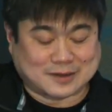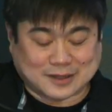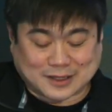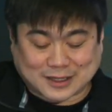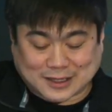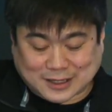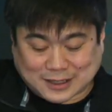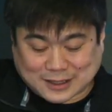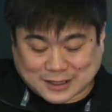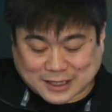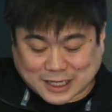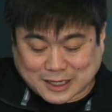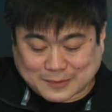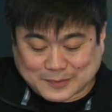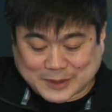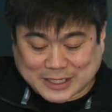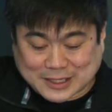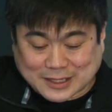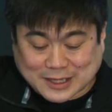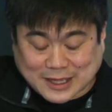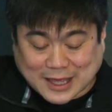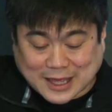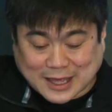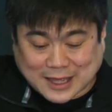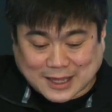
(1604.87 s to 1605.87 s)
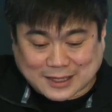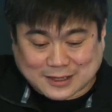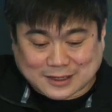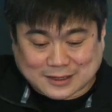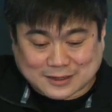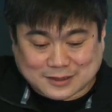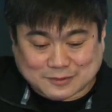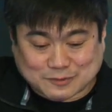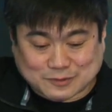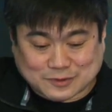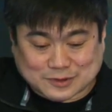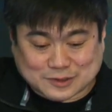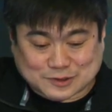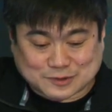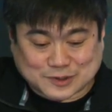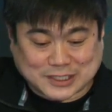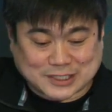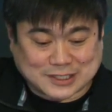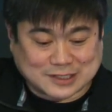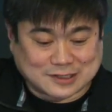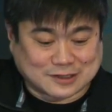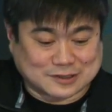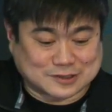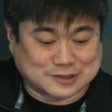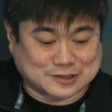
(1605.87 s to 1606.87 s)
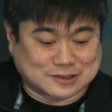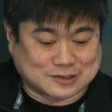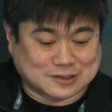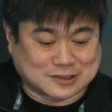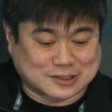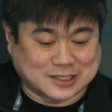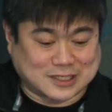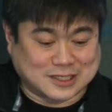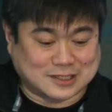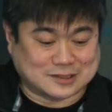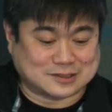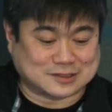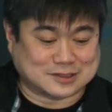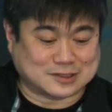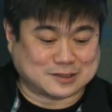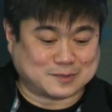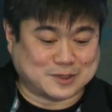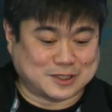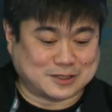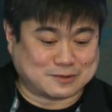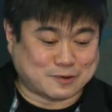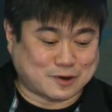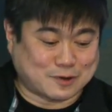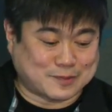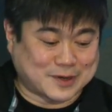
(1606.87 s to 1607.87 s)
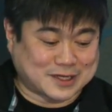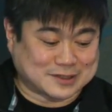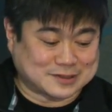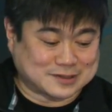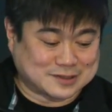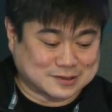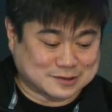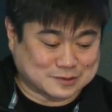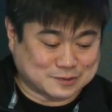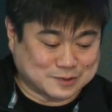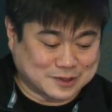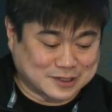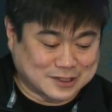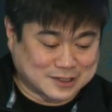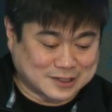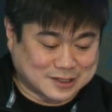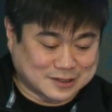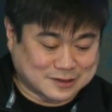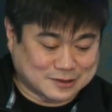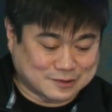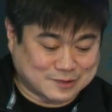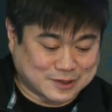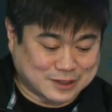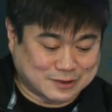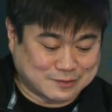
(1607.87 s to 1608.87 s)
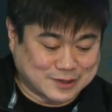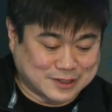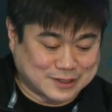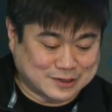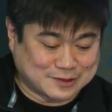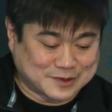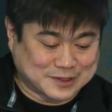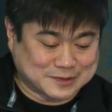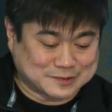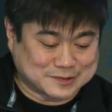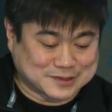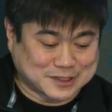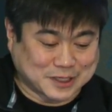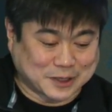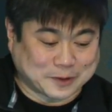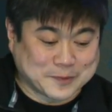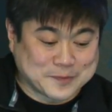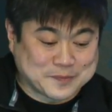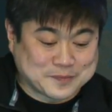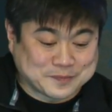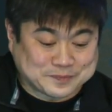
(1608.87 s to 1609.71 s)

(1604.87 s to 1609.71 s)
uh, uh, coming, and training our kids to be robots is really not the right way to do it. So,